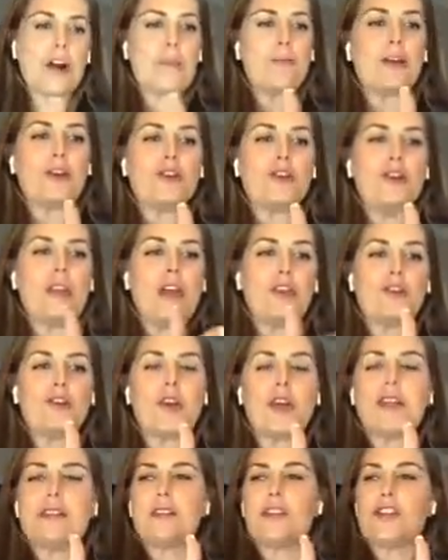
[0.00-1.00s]
I'm going to now
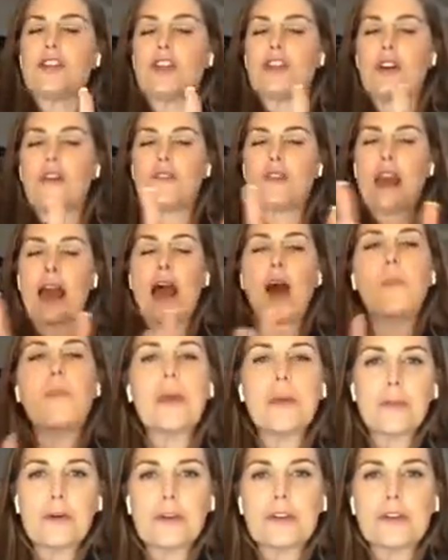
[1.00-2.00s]
transition over to how
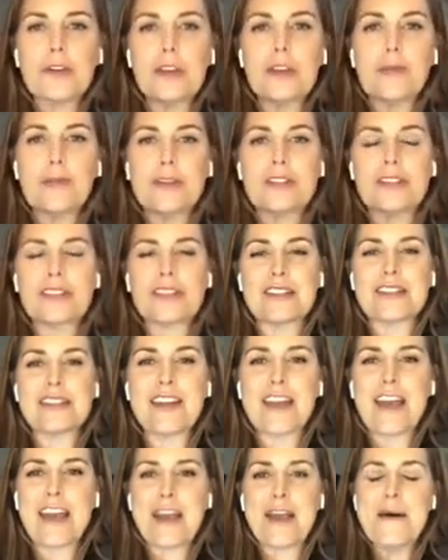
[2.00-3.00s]
people are doing the business
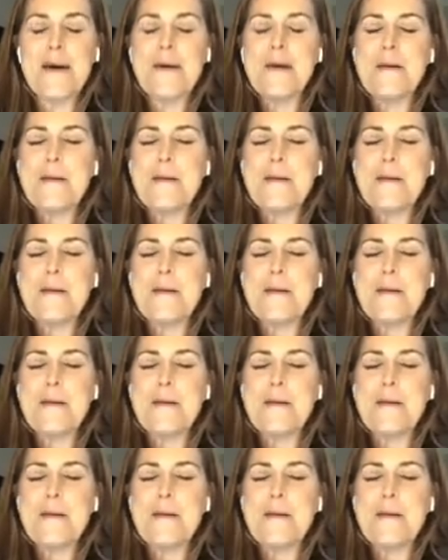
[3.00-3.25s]
today.